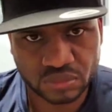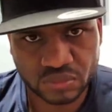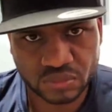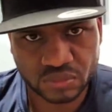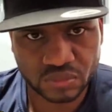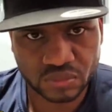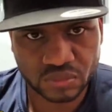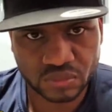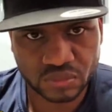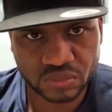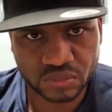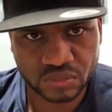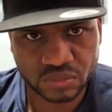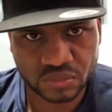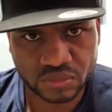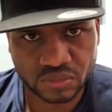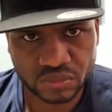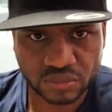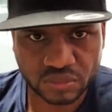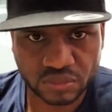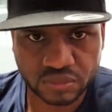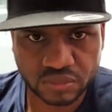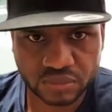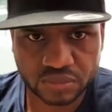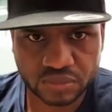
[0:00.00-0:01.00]

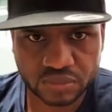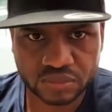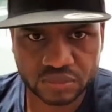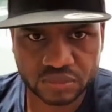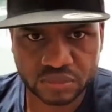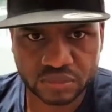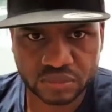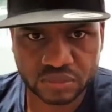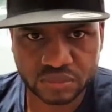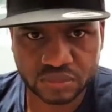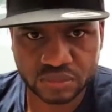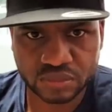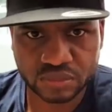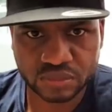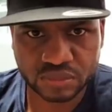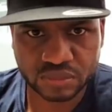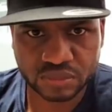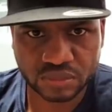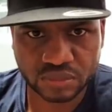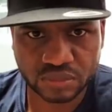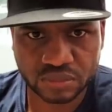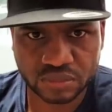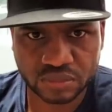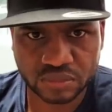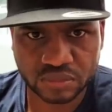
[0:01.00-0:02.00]

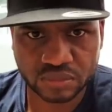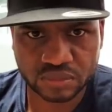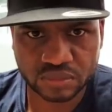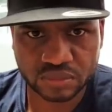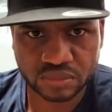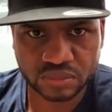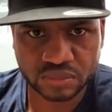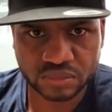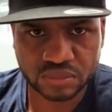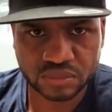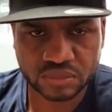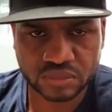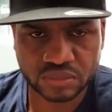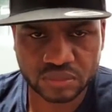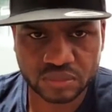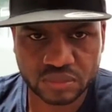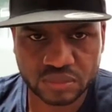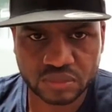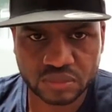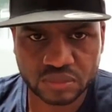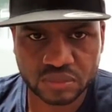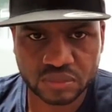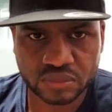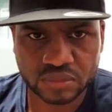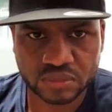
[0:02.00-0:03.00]

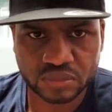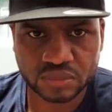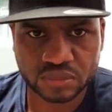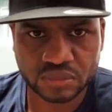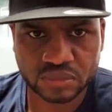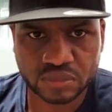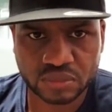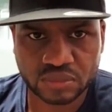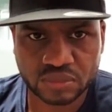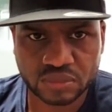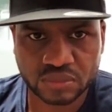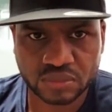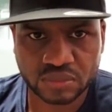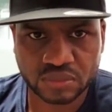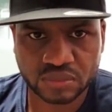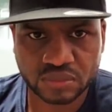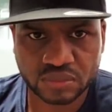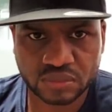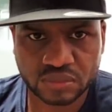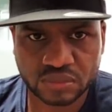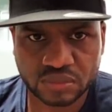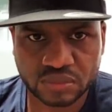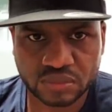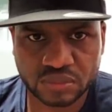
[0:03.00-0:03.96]
(silent)